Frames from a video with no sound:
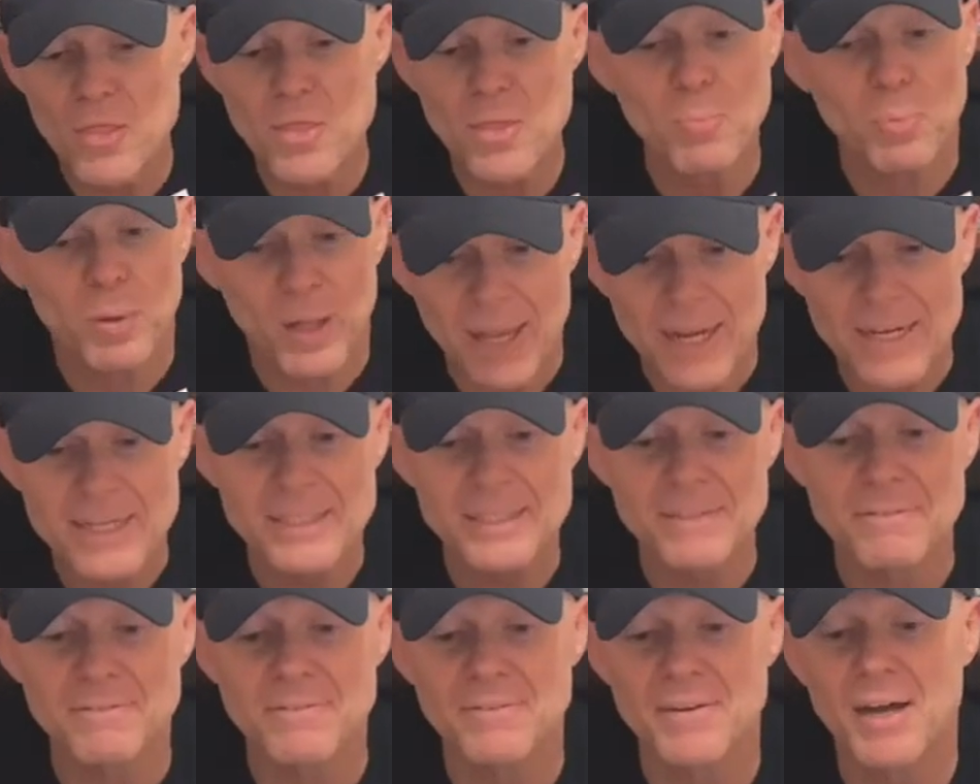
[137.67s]
The
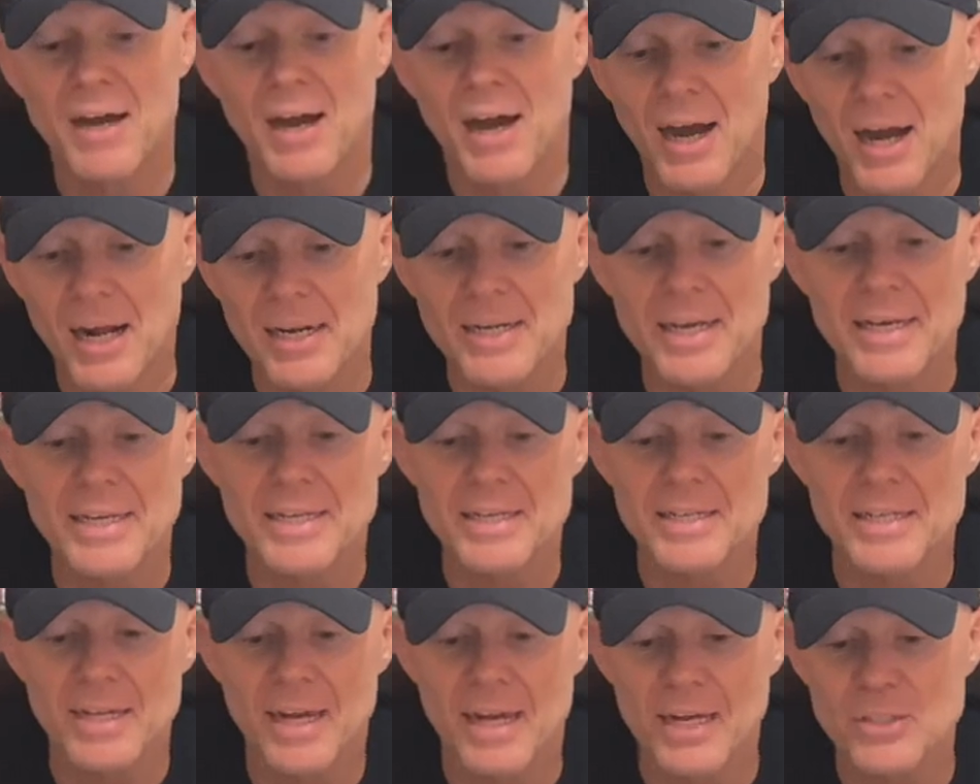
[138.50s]
plaintive,
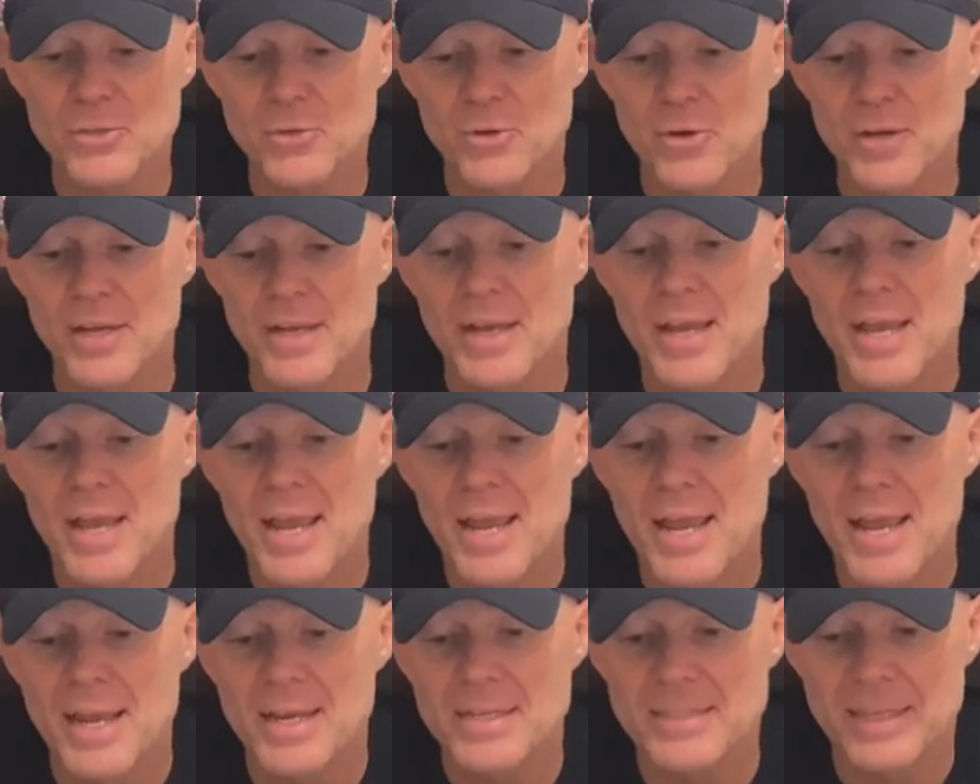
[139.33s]
heartaching country
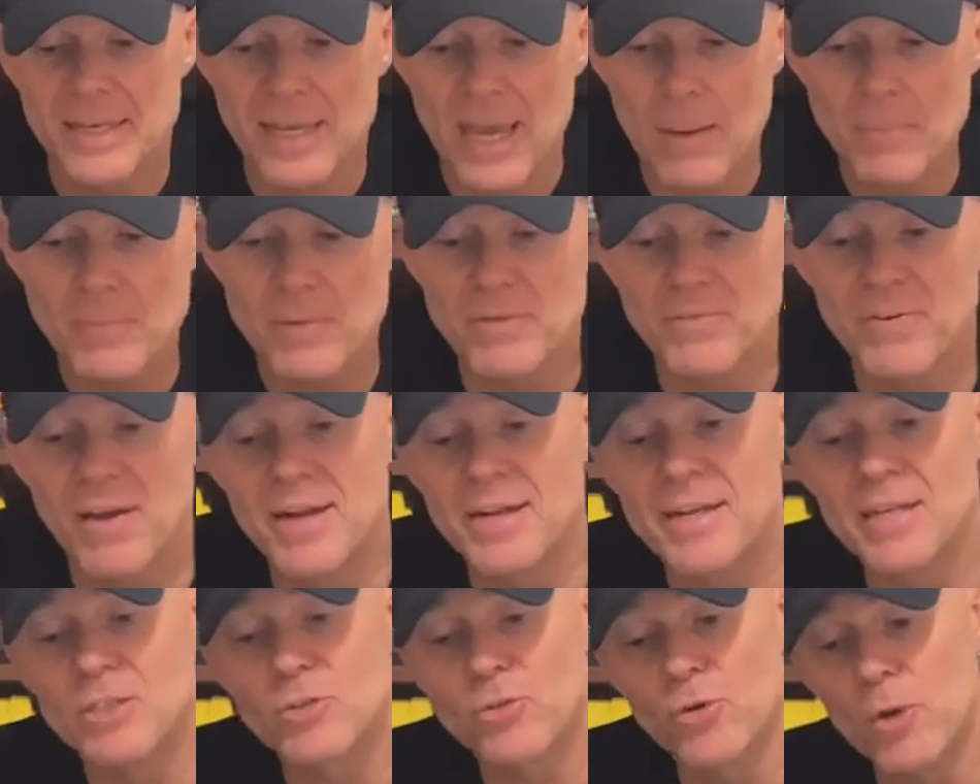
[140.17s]
is a
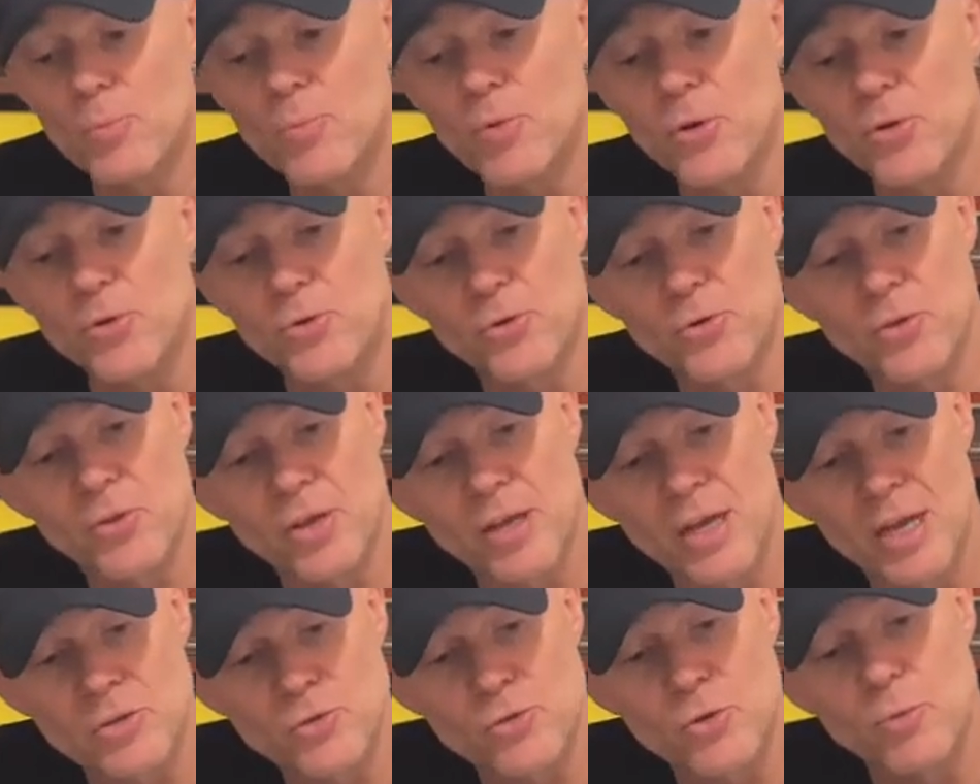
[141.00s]
captivating tribute to the
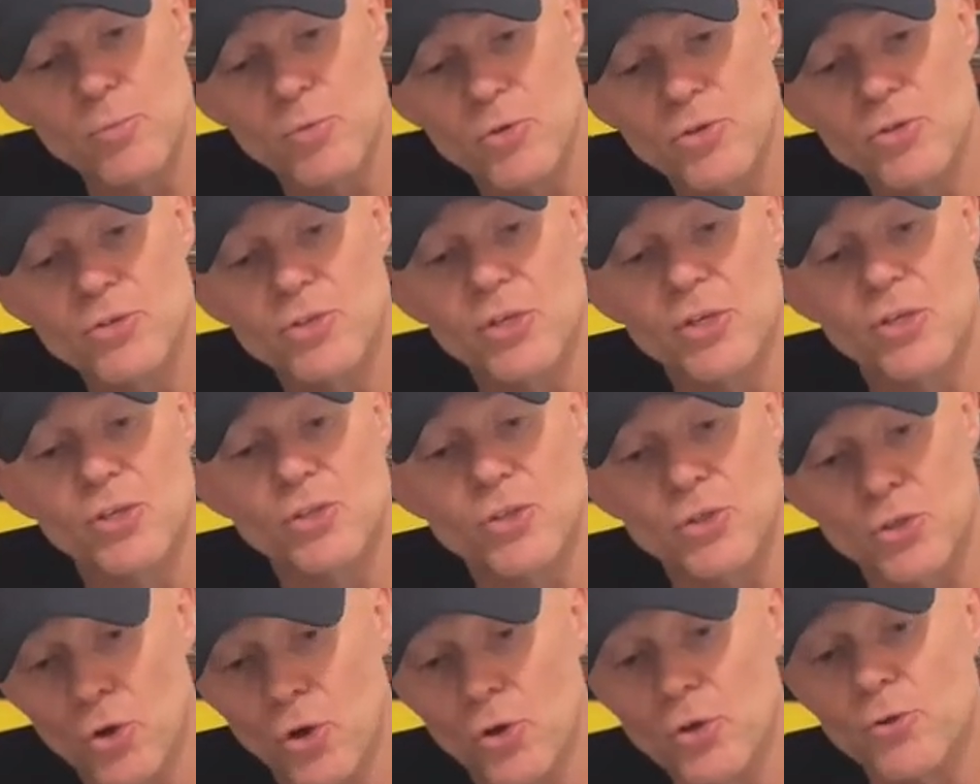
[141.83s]
country music
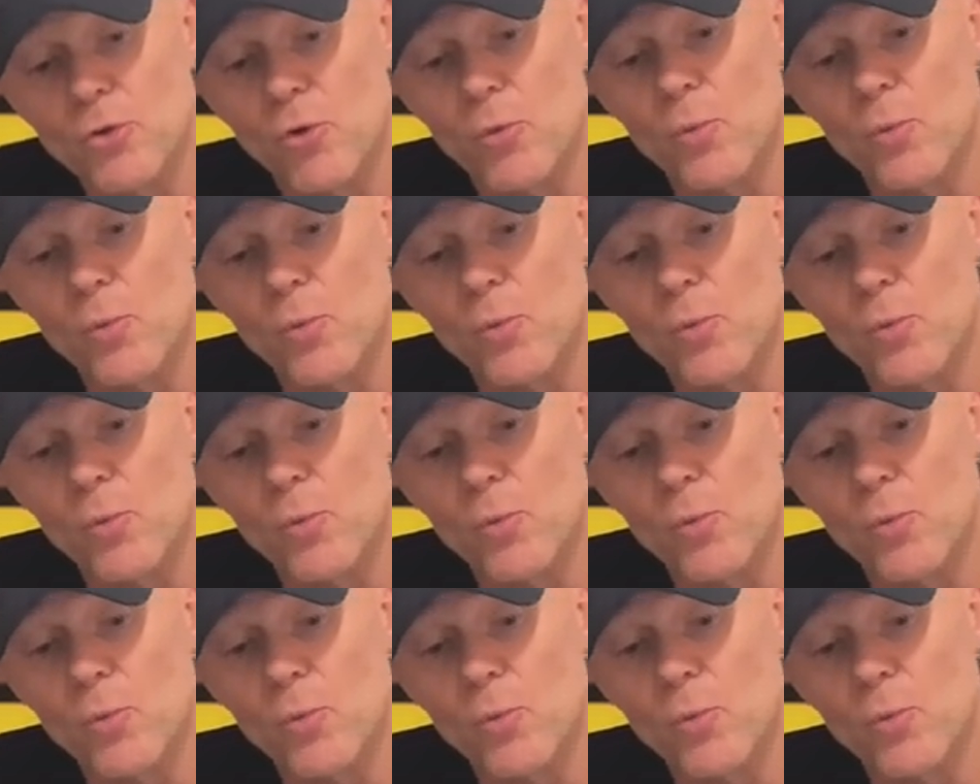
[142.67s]
genre